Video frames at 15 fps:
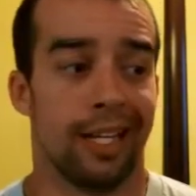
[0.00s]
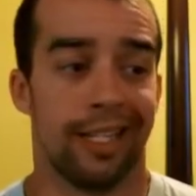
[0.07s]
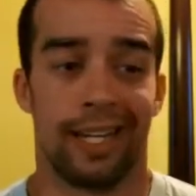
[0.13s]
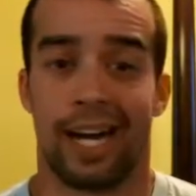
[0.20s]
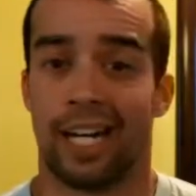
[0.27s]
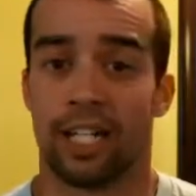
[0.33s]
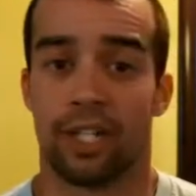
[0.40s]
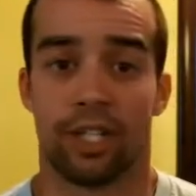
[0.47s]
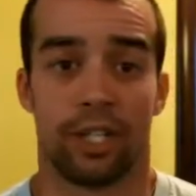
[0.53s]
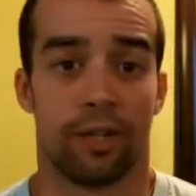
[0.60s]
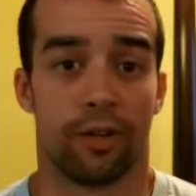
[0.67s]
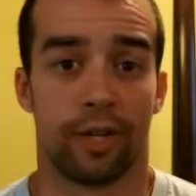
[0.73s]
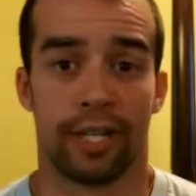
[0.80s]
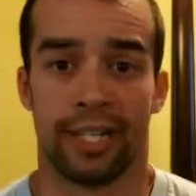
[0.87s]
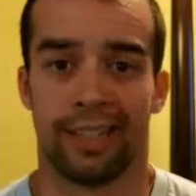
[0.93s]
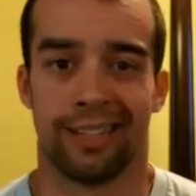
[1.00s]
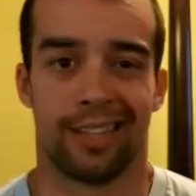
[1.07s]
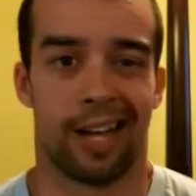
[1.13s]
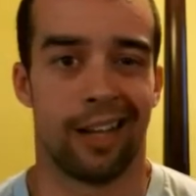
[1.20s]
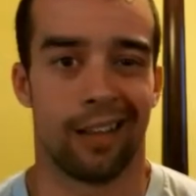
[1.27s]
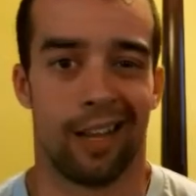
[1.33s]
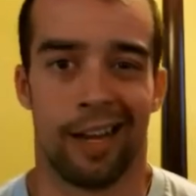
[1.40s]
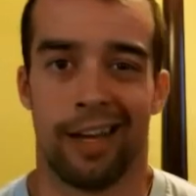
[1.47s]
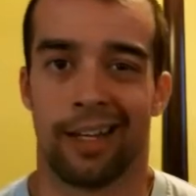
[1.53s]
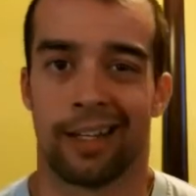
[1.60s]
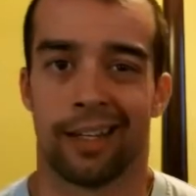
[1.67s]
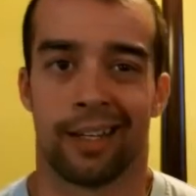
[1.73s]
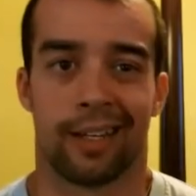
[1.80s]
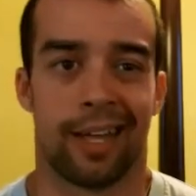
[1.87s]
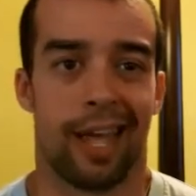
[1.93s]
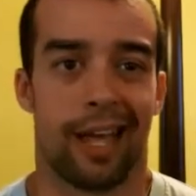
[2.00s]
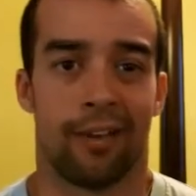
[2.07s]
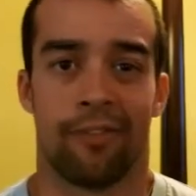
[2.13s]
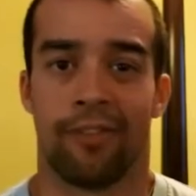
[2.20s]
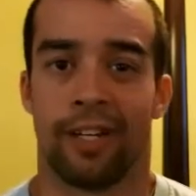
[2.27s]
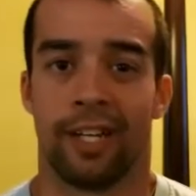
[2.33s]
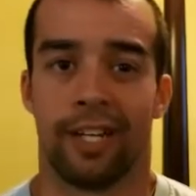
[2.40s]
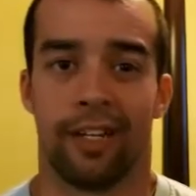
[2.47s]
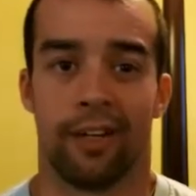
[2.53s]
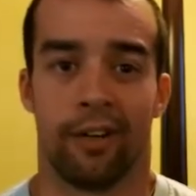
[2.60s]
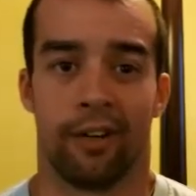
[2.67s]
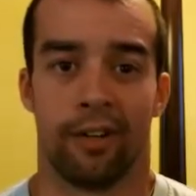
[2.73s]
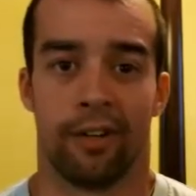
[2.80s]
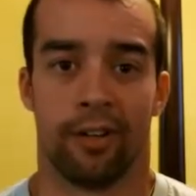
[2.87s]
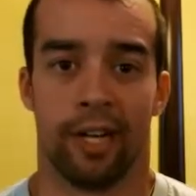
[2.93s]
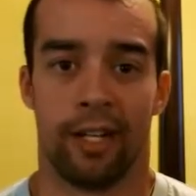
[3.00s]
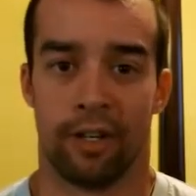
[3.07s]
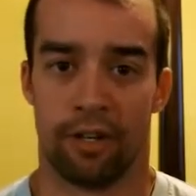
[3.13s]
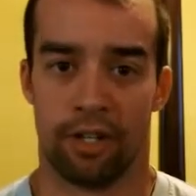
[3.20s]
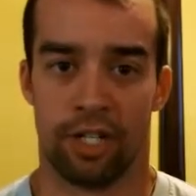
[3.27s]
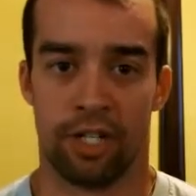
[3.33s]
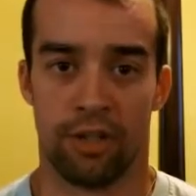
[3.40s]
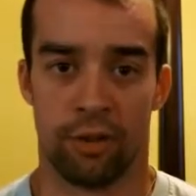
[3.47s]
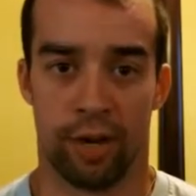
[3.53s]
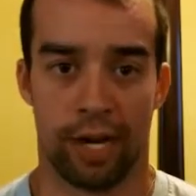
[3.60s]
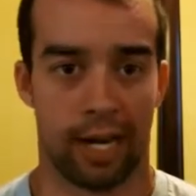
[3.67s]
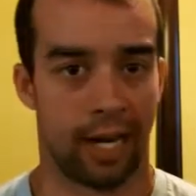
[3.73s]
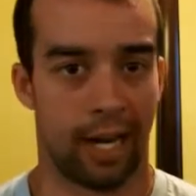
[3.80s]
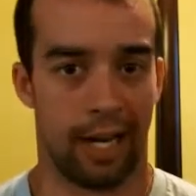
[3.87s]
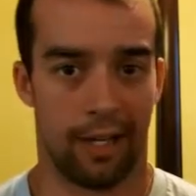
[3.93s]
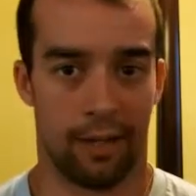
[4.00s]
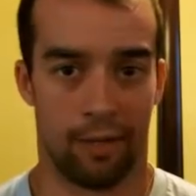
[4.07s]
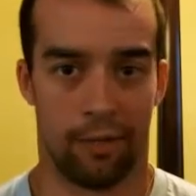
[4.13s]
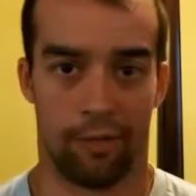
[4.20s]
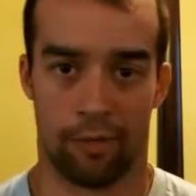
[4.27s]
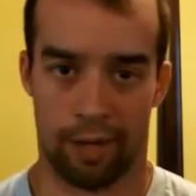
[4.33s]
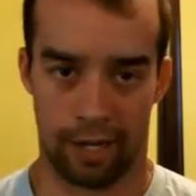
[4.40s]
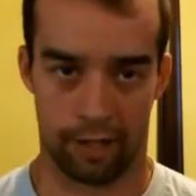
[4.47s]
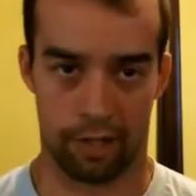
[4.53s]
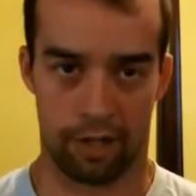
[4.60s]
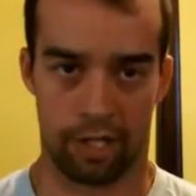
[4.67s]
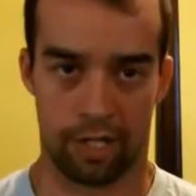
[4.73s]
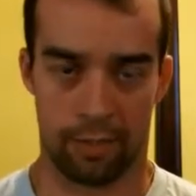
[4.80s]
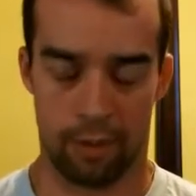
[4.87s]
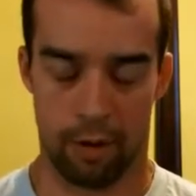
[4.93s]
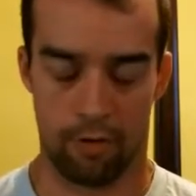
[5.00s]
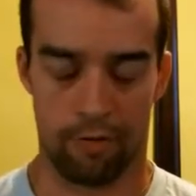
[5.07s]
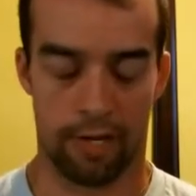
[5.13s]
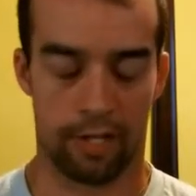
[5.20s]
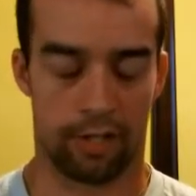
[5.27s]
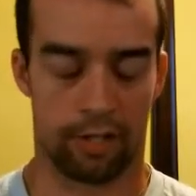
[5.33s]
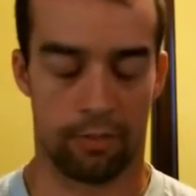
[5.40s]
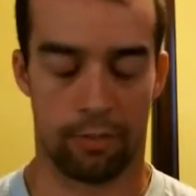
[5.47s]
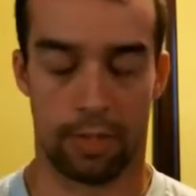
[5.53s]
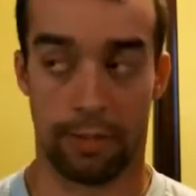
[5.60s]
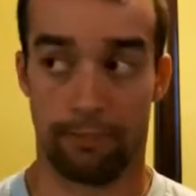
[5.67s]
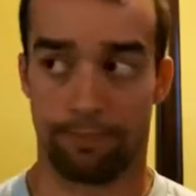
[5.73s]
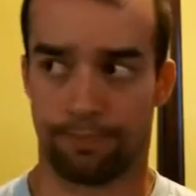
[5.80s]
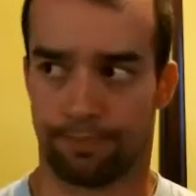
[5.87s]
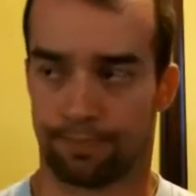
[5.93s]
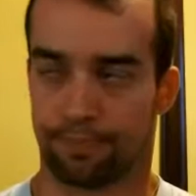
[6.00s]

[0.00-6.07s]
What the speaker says: Not jittery, not like caffeine or energy drink kind of energy and motivation, but